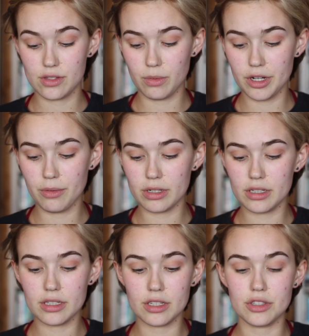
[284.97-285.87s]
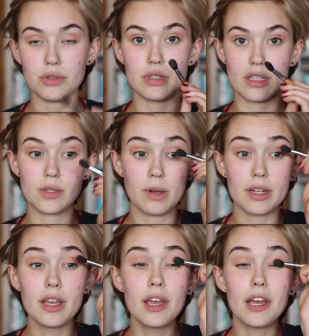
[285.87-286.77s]
So what you're wanting to do with this
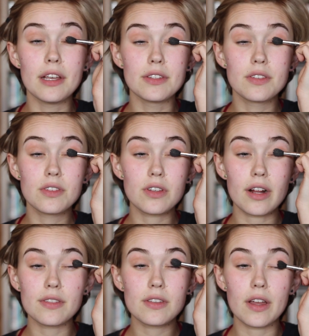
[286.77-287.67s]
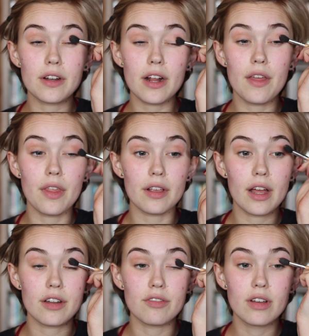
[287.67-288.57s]
one is start in the center and then
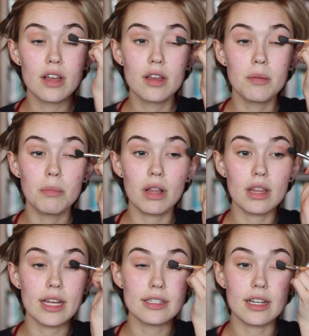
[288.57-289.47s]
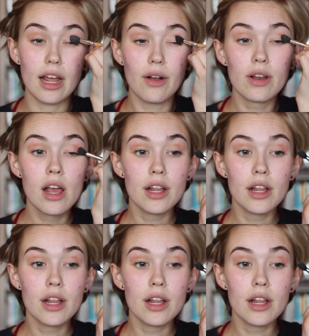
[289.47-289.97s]
kind of blend it out.